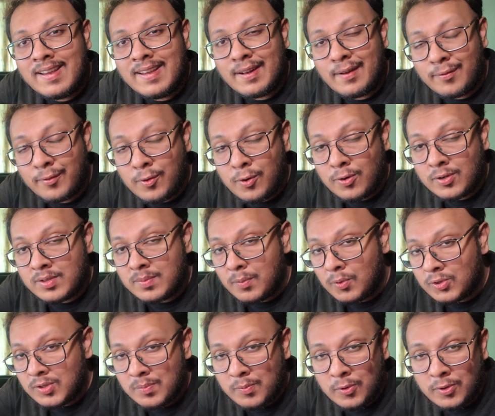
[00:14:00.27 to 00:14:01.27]
And of course,
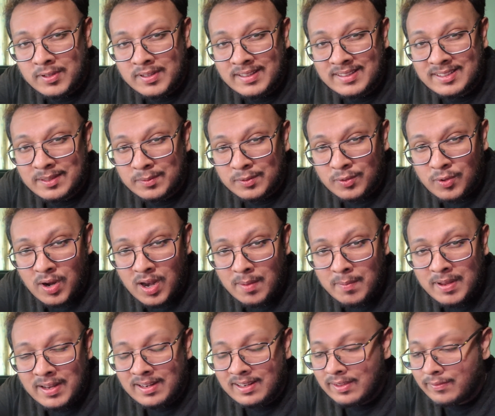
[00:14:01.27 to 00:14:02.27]
most important thing,
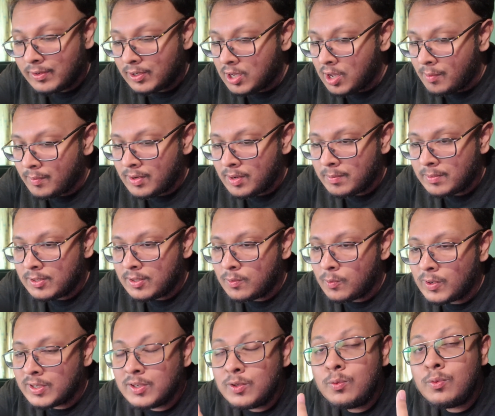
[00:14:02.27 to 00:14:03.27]
subscribe and leave a comment down below
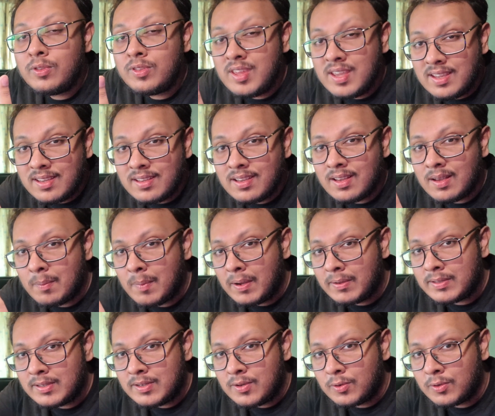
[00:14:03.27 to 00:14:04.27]
what you think
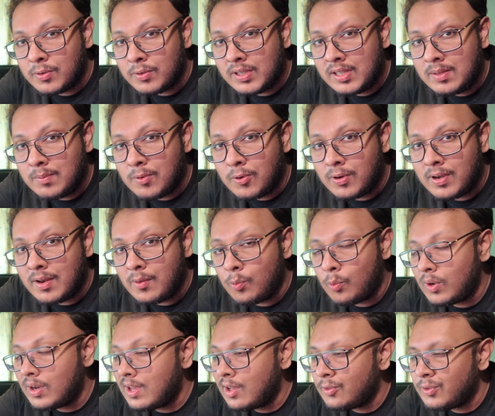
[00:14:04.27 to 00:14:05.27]
about the Doqo keyboard and
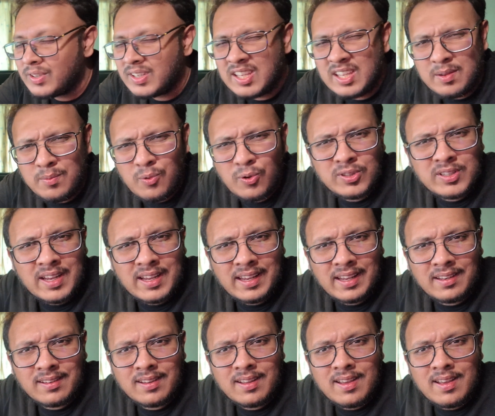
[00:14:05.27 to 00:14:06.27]
what other keyboards I
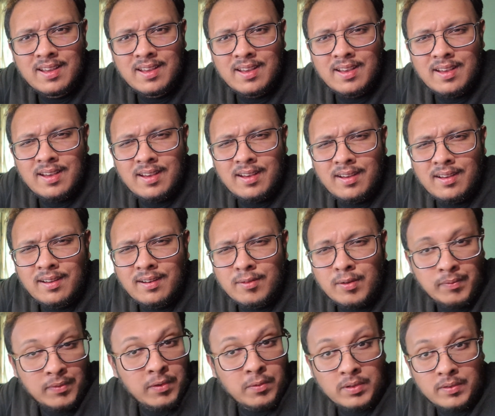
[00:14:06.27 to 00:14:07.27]
can
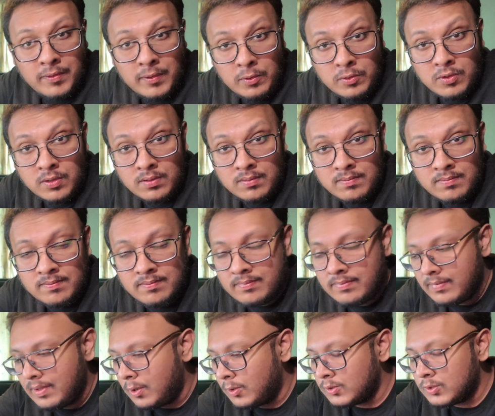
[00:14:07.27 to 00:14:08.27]
review in the future.
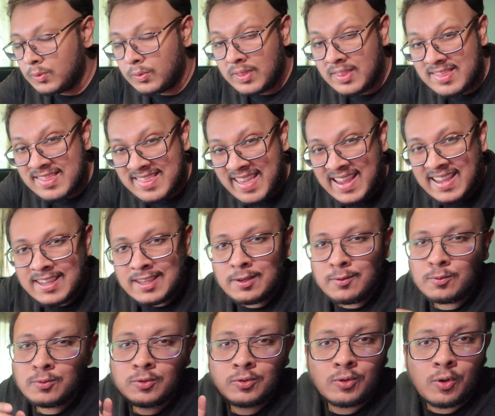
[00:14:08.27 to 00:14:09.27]
Also, thank
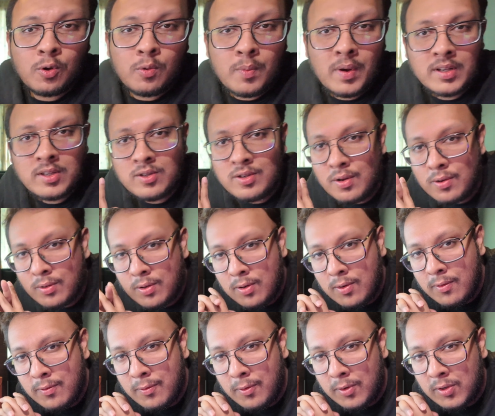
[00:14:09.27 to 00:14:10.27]
you so much
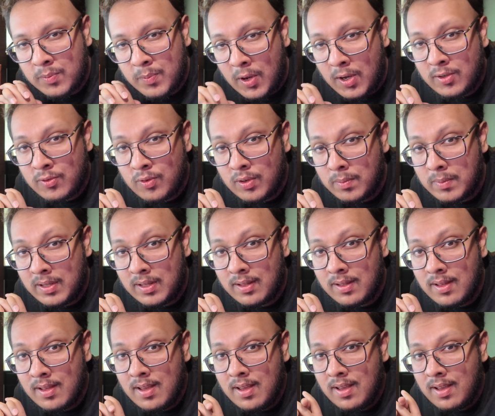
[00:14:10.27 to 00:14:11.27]
Doqo for sponsoring me,
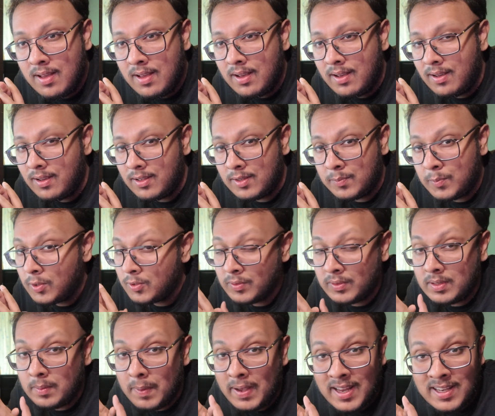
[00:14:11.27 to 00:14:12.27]

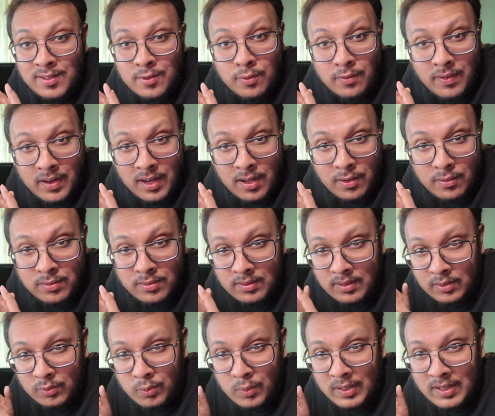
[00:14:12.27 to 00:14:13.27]
sponsoring the past 2 videos,
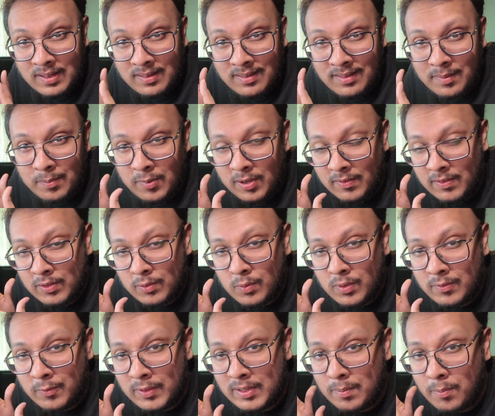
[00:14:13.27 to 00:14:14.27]
this one and the previous
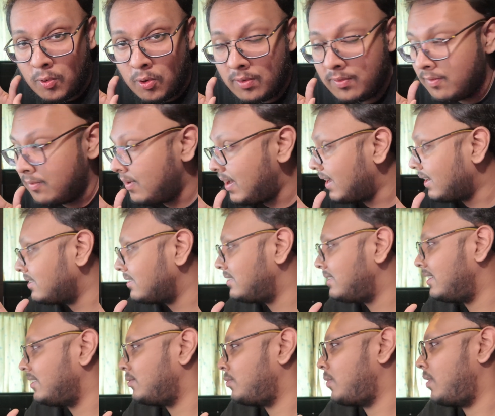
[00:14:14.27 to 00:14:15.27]
one with the more flex as